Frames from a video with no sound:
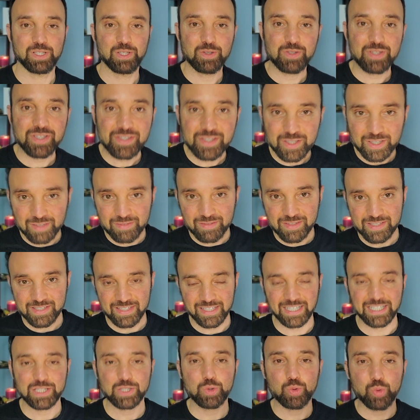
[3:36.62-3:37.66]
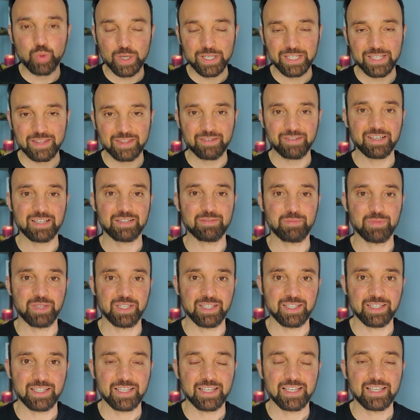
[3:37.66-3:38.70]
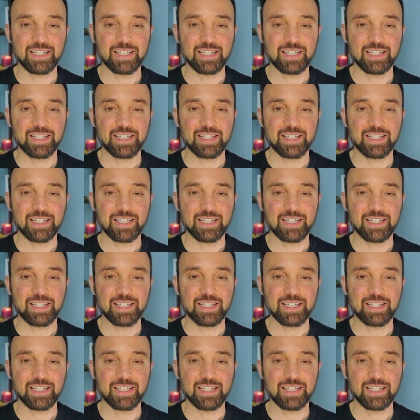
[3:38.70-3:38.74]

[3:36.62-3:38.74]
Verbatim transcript: use a service like 23andMe